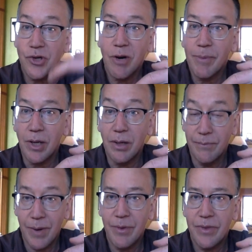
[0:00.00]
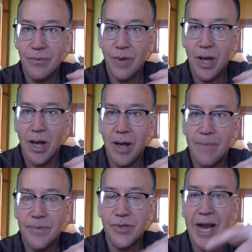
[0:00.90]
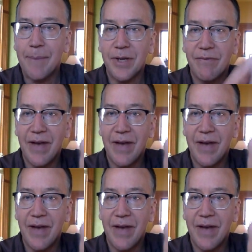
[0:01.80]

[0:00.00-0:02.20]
terminal, right, with synaptic